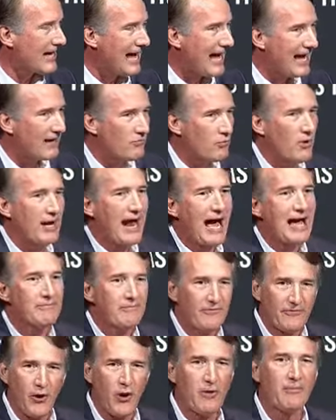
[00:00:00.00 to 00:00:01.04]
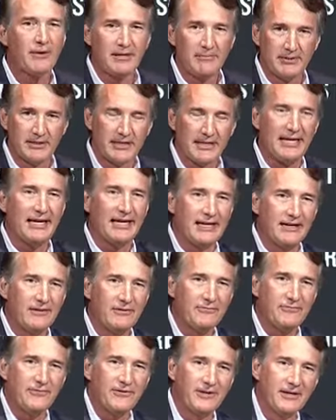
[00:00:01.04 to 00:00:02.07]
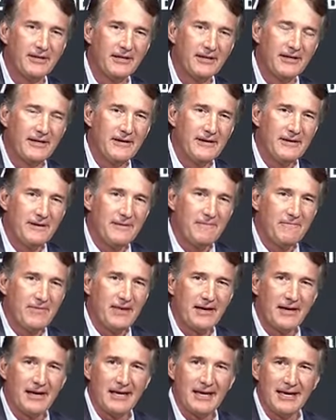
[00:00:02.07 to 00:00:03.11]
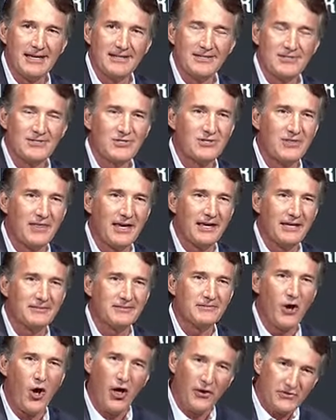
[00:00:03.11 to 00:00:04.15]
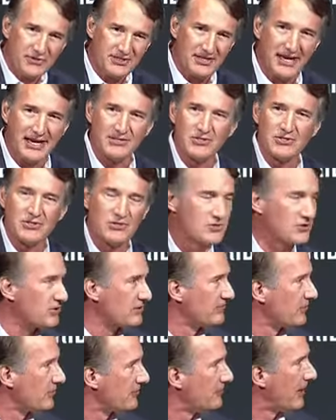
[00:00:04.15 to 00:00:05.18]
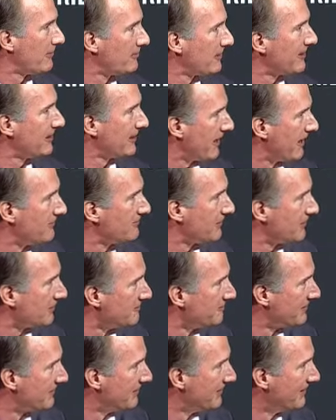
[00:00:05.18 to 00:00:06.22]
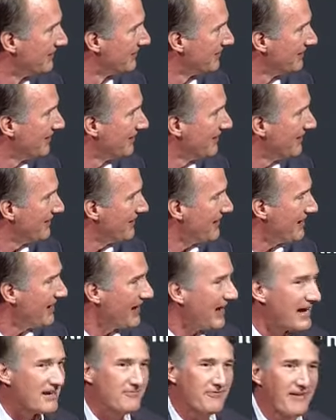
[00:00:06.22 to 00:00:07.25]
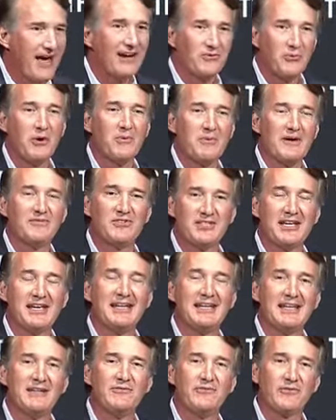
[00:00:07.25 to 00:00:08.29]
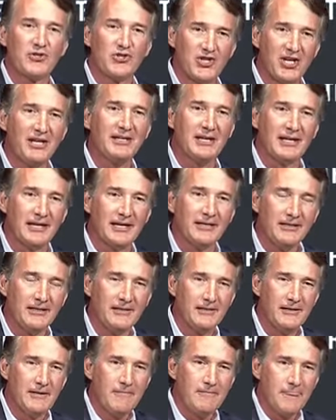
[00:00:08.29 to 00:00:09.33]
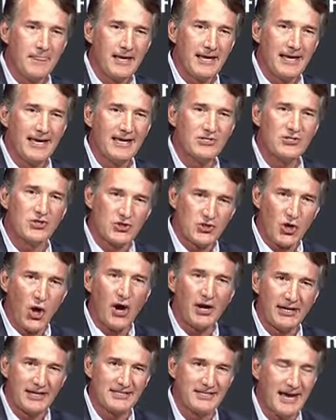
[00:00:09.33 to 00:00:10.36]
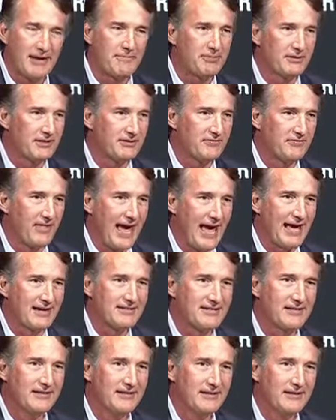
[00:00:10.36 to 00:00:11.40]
and what I firmly believe is that all states deserve a Republican governor. And in fact, what we've seen in Virginia is a stark example of that.